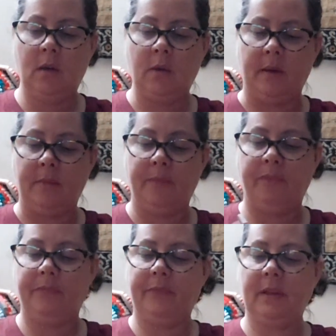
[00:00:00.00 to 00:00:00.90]
Okay,
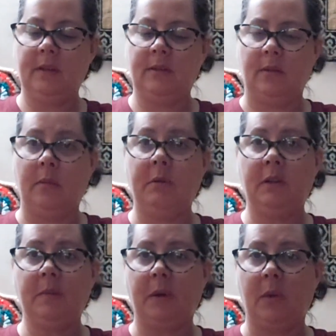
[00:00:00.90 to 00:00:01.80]
so I'm going
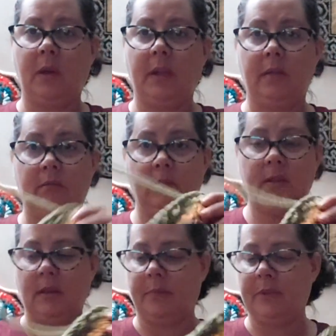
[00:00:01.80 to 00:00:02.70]
to spot where I can
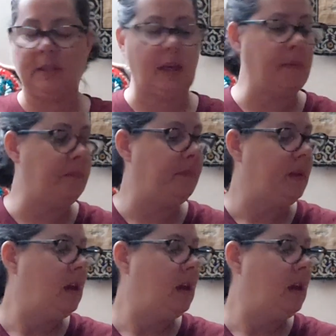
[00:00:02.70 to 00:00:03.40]
stop for a second.